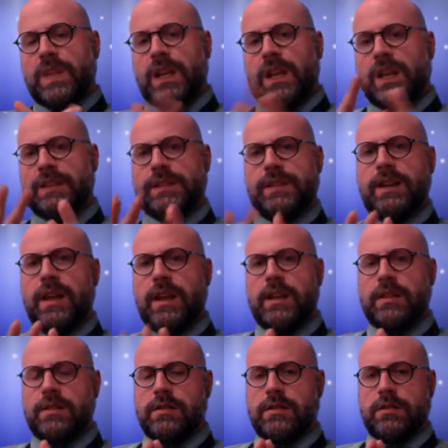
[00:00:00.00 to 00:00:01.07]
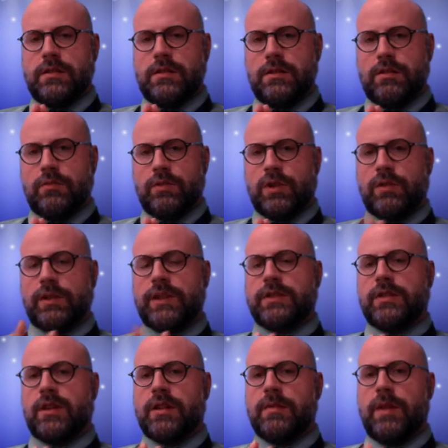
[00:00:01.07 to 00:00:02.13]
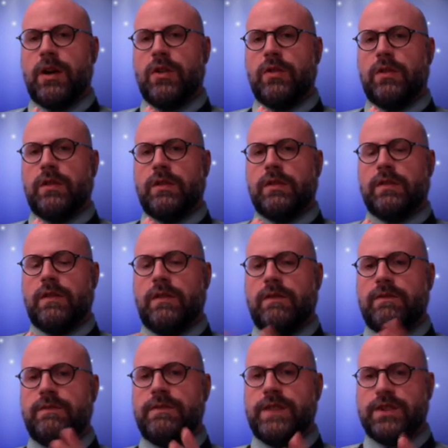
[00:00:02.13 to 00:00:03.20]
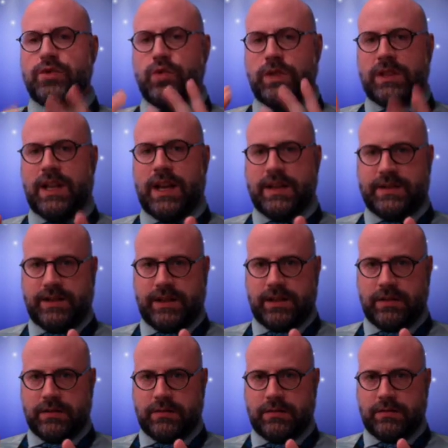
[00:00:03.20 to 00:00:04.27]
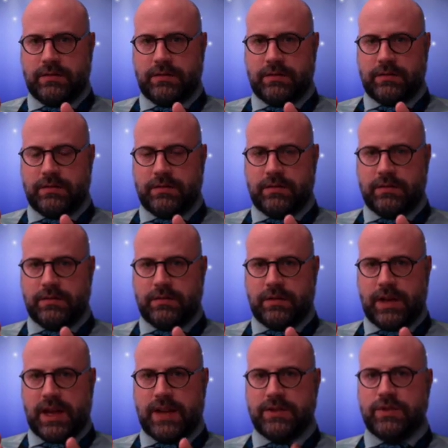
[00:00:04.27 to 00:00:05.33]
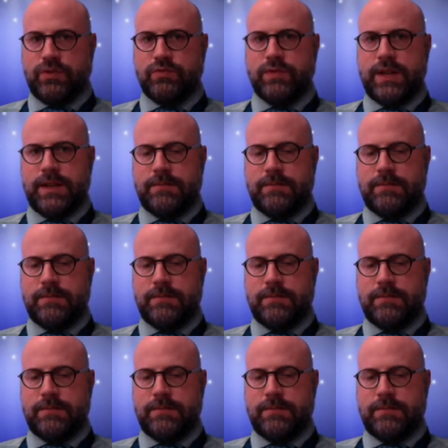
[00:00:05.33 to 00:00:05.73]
And today, we're going to talk about visualizing as you read.